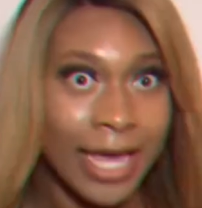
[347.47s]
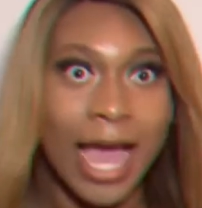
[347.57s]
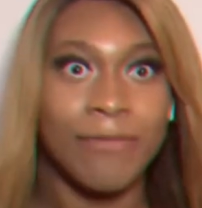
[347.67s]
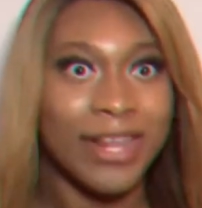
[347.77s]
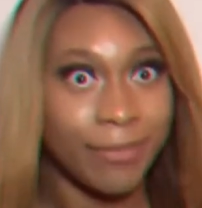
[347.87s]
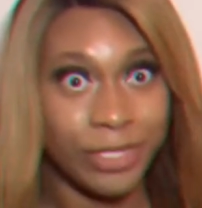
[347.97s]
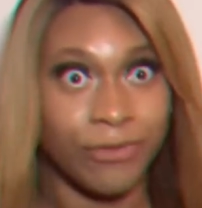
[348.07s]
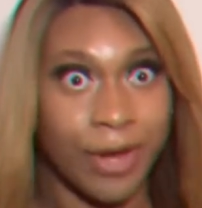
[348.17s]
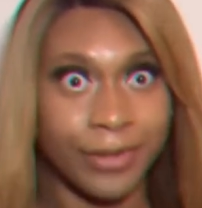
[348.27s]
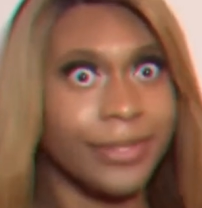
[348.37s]
I'd rather be
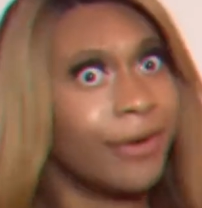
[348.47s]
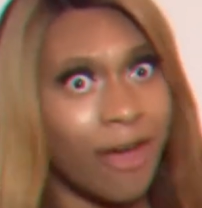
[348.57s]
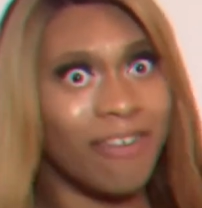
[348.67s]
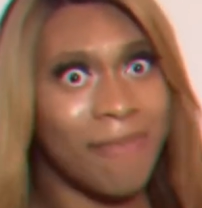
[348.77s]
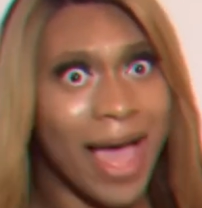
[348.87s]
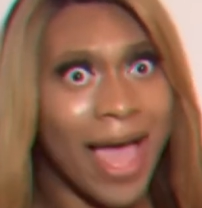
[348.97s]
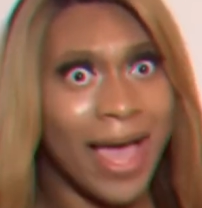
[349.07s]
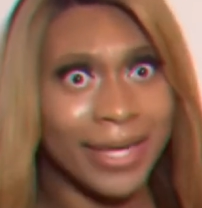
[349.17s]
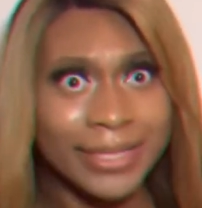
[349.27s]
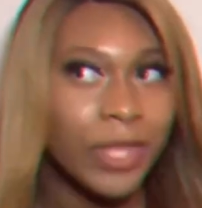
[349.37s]
drunk off my
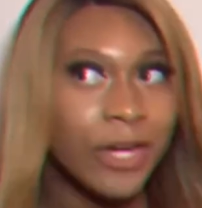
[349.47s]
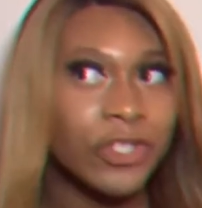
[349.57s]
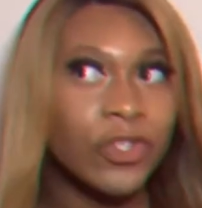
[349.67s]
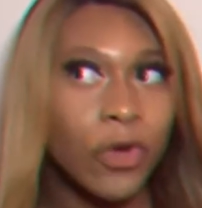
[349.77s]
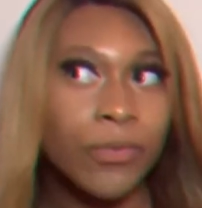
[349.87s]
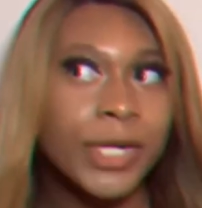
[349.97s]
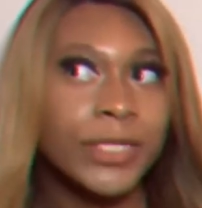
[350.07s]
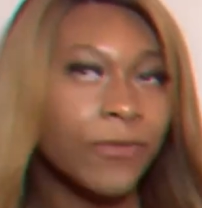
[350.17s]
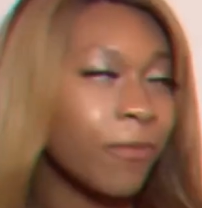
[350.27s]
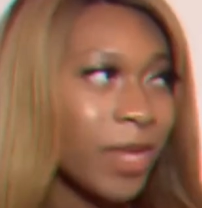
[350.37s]
ass. There's no reason
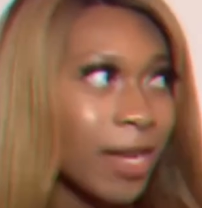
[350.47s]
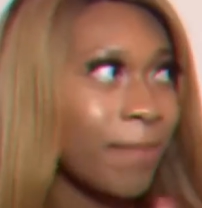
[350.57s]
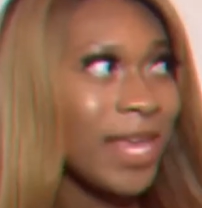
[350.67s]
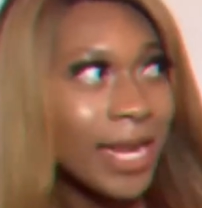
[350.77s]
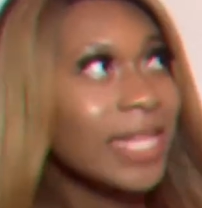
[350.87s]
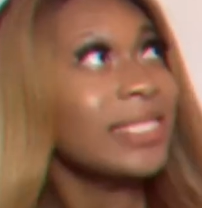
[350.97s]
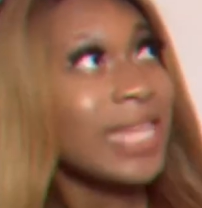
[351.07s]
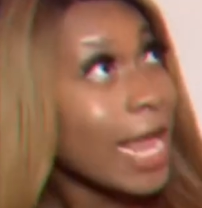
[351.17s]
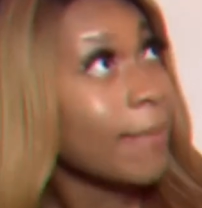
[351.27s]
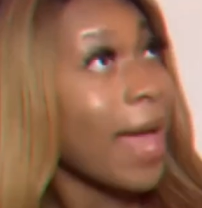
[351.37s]
for me to be this
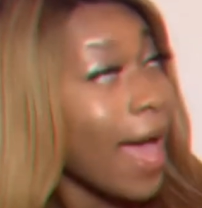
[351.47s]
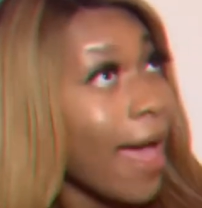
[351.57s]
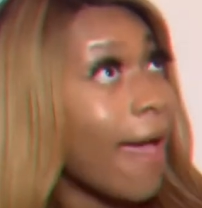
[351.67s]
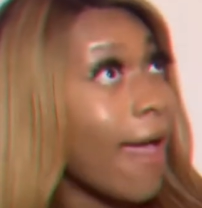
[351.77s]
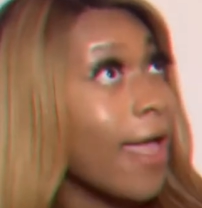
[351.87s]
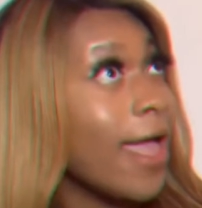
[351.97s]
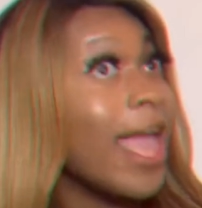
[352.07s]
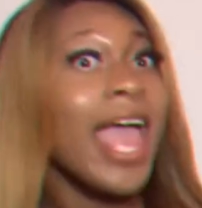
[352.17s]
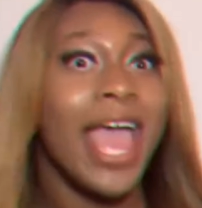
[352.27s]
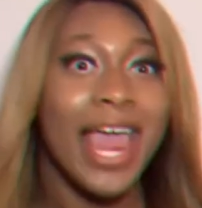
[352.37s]
damn high
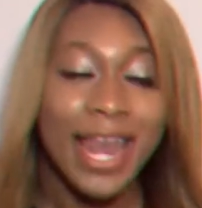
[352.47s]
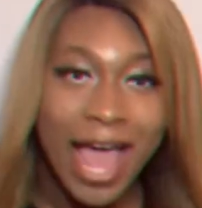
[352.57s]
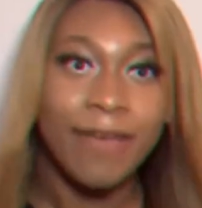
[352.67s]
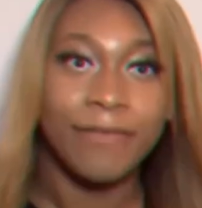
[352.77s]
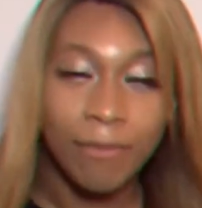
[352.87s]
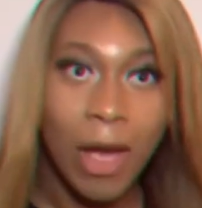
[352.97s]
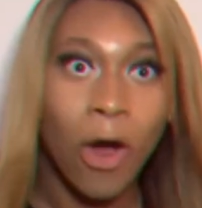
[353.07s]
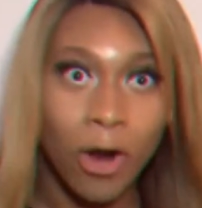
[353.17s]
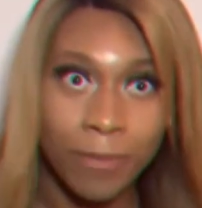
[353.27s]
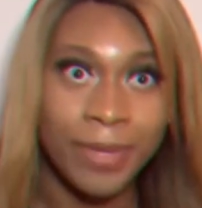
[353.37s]
and not feel my
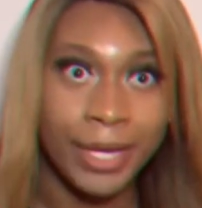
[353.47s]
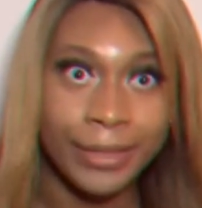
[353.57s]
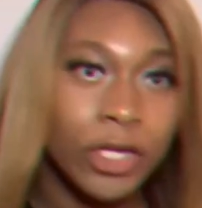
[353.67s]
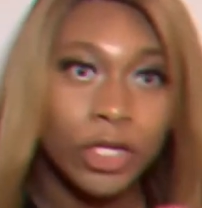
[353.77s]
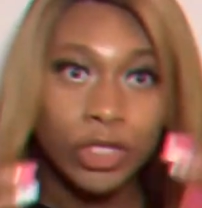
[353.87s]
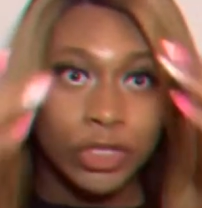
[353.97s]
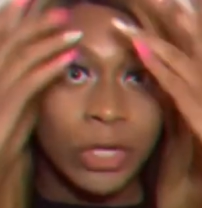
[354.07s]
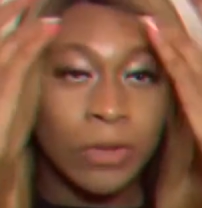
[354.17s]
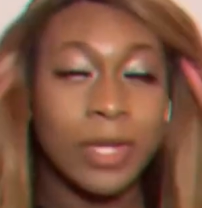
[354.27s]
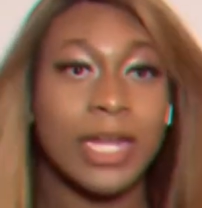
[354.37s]
heartbeat.
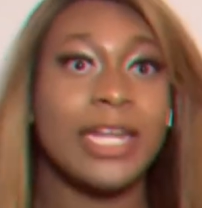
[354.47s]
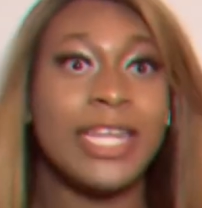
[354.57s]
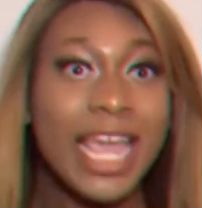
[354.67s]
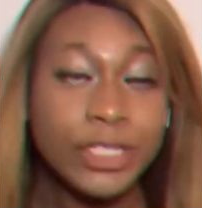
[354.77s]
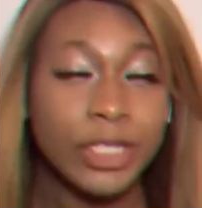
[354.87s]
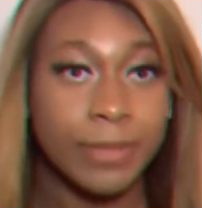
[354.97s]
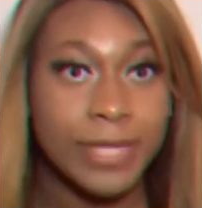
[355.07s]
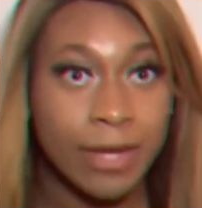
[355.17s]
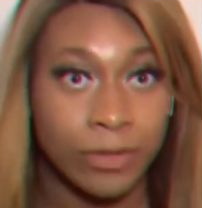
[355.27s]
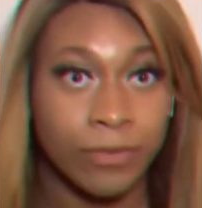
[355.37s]
So Deja comes
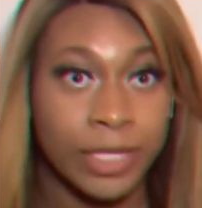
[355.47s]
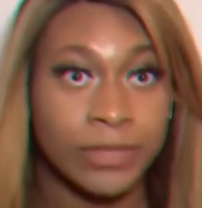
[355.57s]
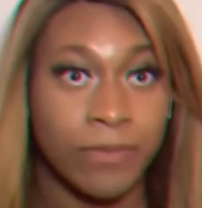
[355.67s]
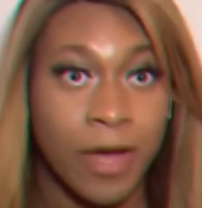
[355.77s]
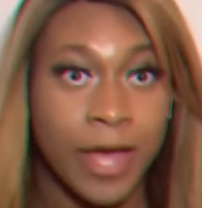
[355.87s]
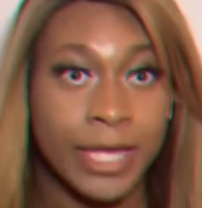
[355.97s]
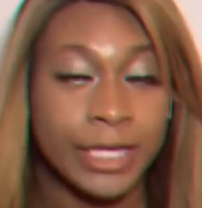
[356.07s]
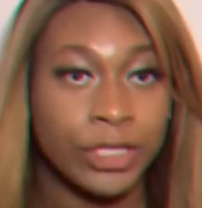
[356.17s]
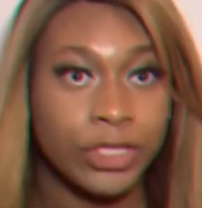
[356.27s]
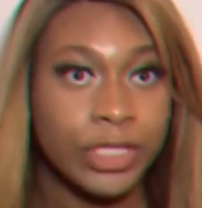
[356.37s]
out the restaurant
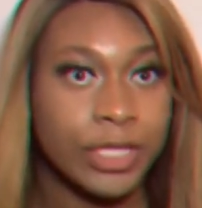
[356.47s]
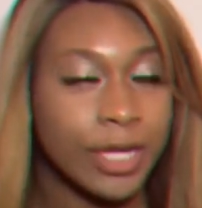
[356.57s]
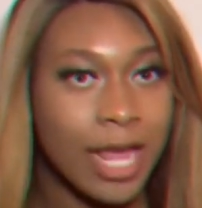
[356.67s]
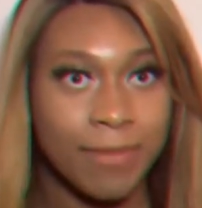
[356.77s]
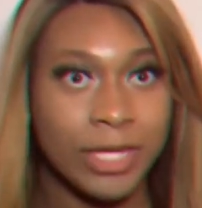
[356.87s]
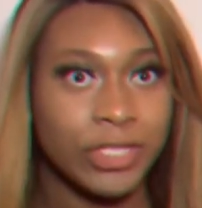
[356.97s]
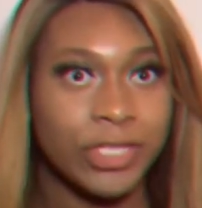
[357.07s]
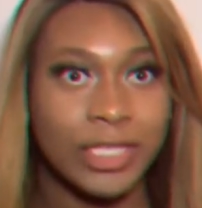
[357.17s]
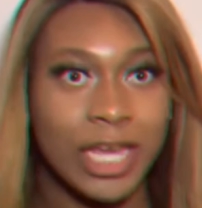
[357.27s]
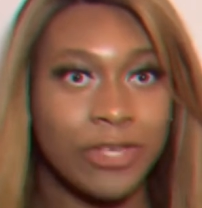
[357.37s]
and she's looking at me and she's
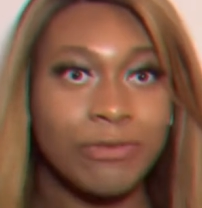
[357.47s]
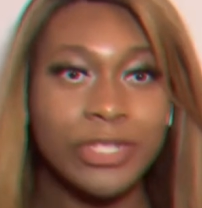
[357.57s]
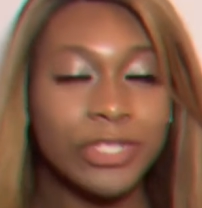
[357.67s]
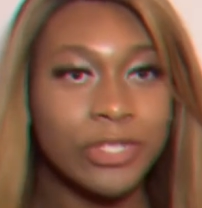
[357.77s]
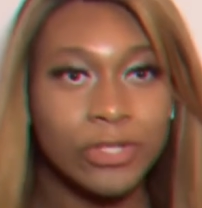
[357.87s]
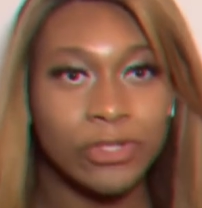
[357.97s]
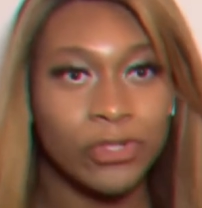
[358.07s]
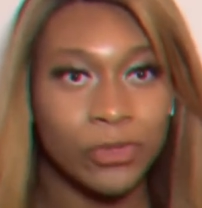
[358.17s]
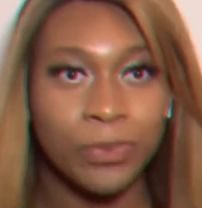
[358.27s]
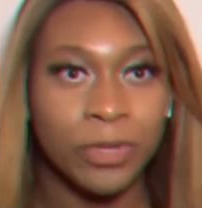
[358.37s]
just like, you just look
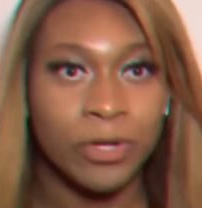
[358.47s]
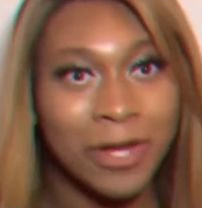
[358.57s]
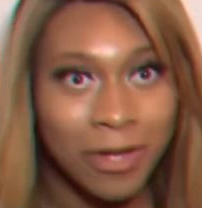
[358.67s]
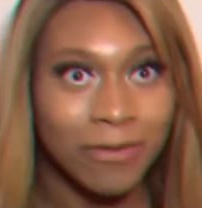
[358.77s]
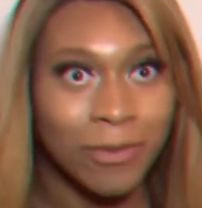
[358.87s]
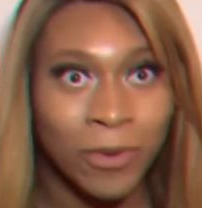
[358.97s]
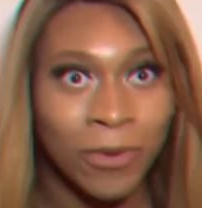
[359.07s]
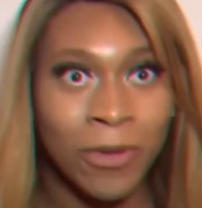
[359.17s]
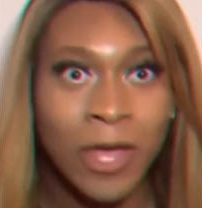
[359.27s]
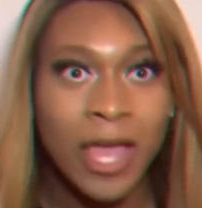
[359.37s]
super
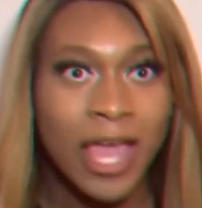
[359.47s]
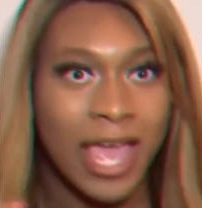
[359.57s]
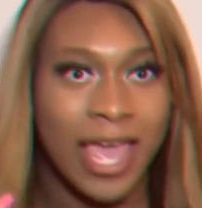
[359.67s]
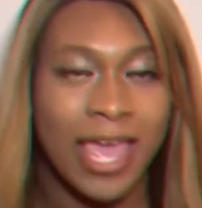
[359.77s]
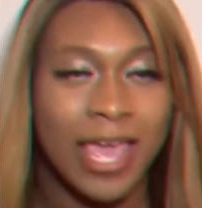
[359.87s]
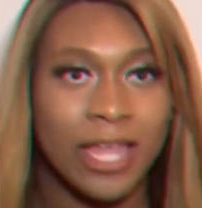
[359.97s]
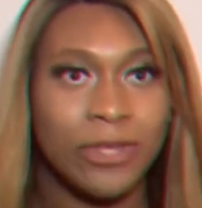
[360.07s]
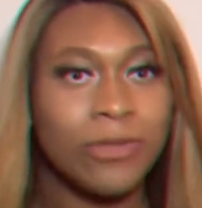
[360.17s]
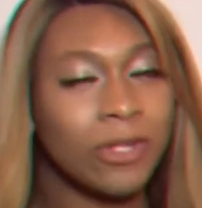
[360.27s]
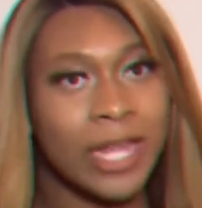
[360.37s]
uncomfortable and you
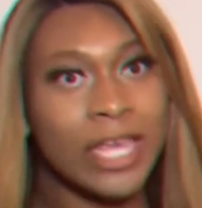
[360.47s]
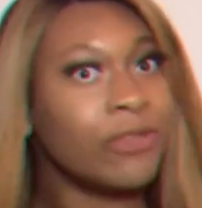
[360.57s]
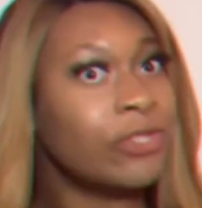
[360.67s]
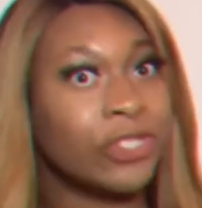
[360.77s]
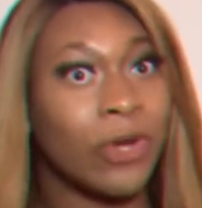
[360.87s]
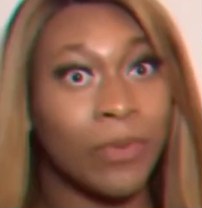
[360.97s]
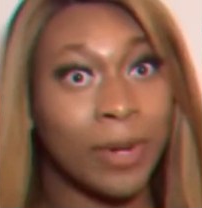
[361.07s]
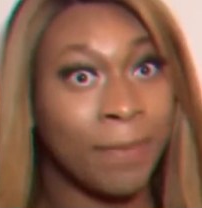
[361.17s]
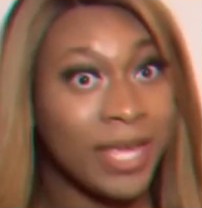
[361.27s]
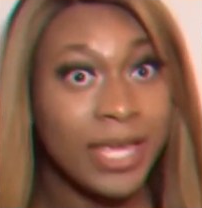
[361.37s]
look like you just don't want to
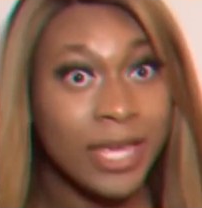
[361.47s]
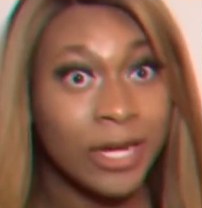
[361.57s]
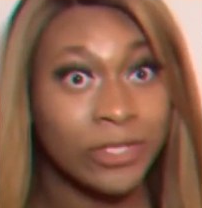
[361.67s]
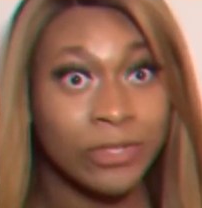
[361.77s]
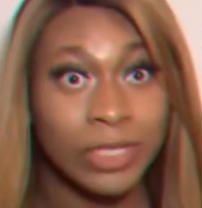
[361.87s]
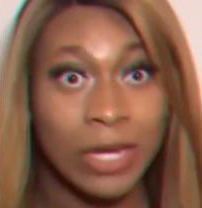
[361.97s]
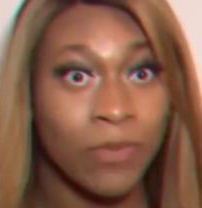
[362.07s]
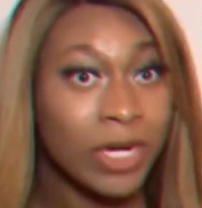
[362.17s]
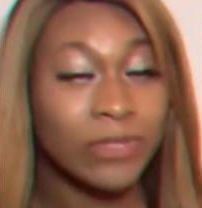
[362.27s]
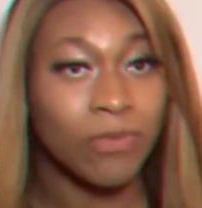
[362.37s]
be here. She's like,
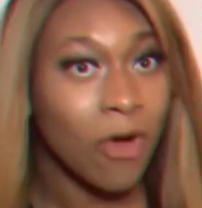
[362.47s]
what is wrong